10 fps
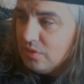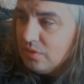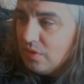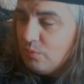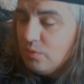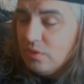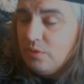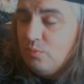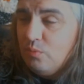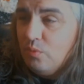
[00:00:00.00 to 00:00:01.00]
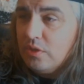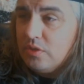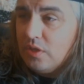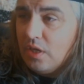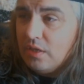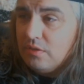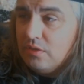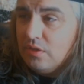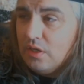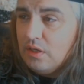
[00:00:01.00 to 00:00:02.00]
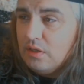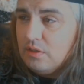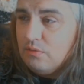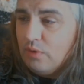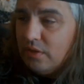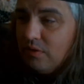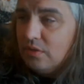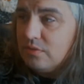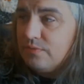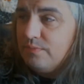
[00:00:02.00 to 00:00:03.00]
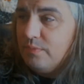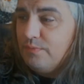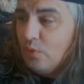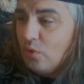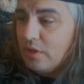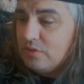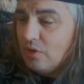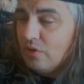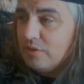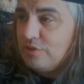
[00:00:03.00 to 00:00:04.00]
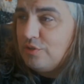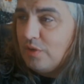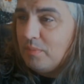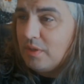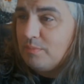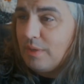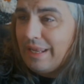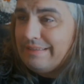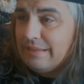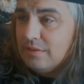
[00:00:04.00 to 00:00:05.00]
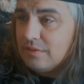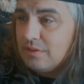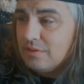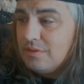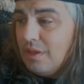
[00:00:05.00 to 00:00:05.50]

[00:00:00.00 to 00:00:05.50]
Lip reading: I really wish that I had read this before I started streaming, but I didn't because